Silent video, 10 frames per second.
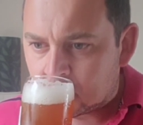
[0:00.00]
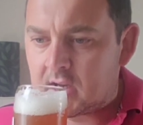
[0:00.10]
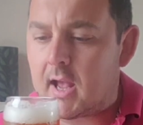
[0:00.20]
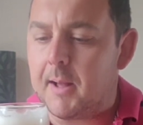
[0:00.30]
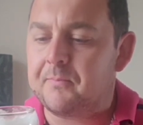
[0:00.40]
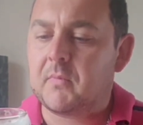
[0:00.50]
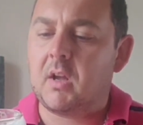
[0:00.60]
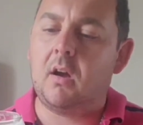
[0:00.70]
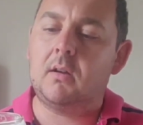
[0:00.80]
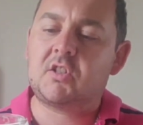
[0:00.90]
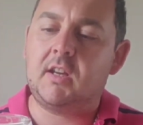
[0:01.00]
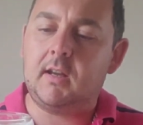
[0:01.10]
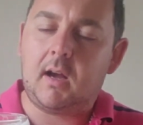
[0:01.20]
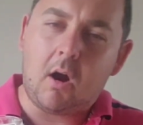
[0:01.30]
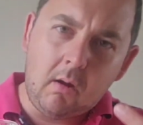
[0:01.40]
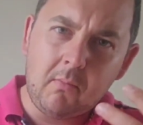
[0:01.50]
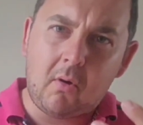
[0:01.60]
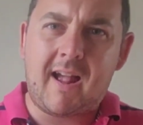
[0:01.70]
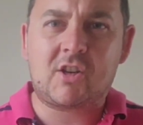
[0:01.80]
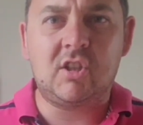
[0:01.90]
Yeah. See, I'm
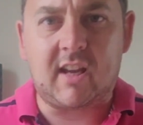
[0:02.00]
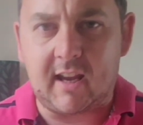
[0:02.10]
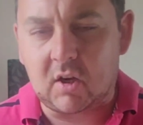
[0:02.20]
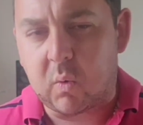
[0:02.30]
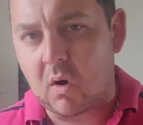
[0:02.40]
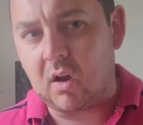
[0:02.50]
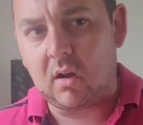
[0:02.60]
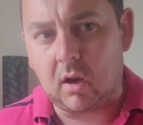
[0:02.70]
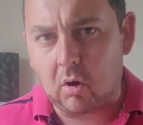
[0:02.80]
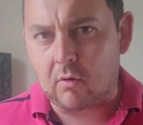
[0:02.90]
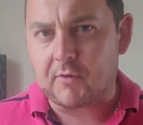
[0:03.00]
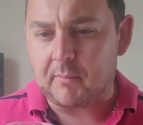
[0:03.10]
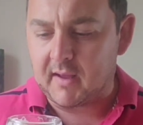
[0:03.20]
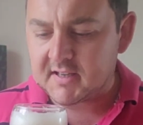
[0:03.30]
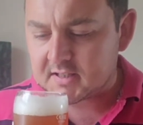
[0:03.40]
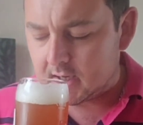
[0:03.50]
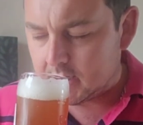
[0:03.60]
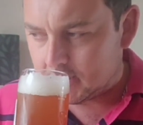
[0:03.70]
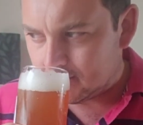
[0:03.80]
not actually getting quite a lot from this.